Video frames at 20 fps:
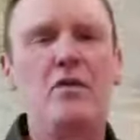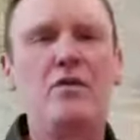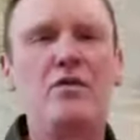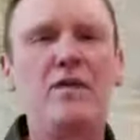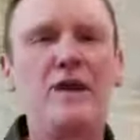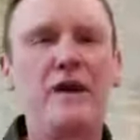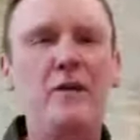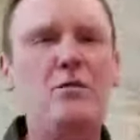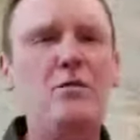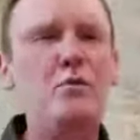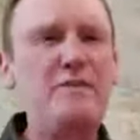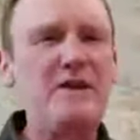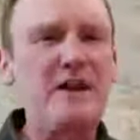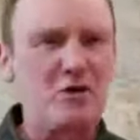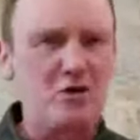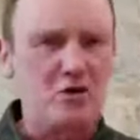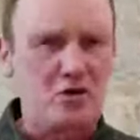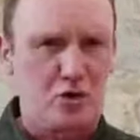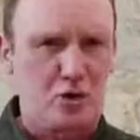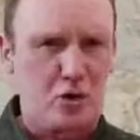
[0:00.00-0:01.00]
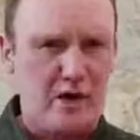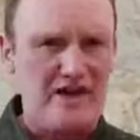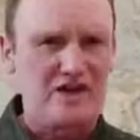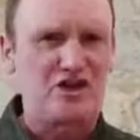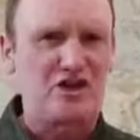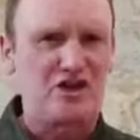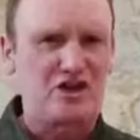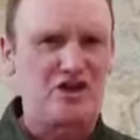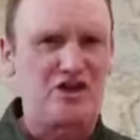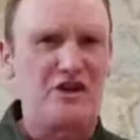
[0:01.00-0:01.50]
there will be a
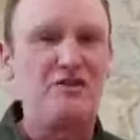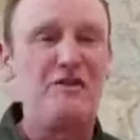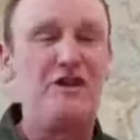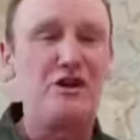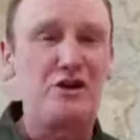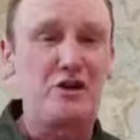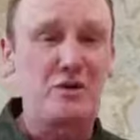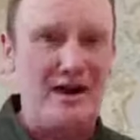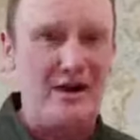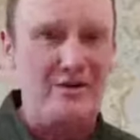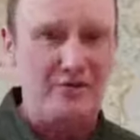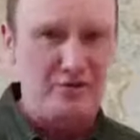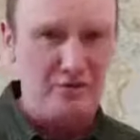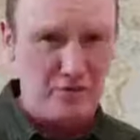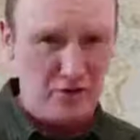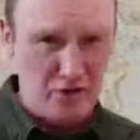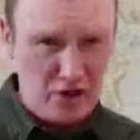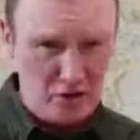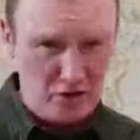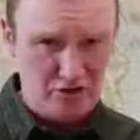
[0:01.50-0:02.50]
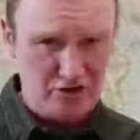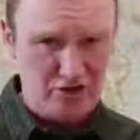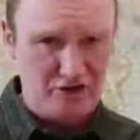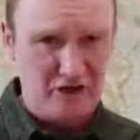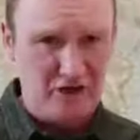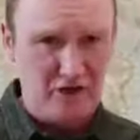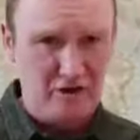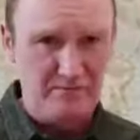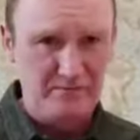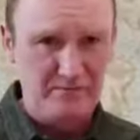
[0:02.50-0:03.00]
question that you have to
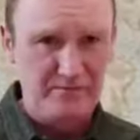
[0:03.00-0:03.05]
answer.